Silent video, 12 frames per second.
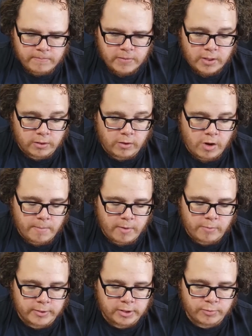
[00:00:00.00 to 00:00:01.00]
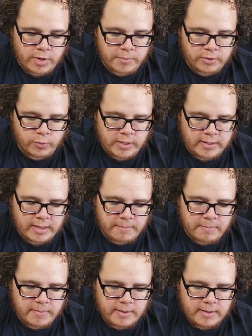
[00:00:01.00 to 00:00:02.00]
A long moment spread between
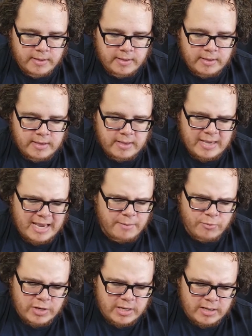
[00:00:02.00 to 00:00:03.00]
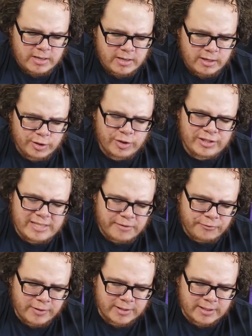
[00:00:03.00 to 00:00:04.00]
them. Emery, you're
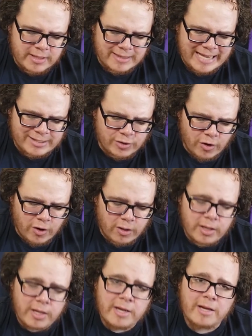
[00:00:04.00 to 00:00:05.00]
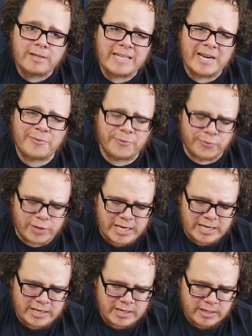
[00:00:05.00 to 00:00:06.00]
different, that's all. Not a
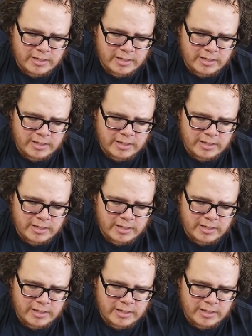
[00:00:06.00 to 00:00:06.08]
freak.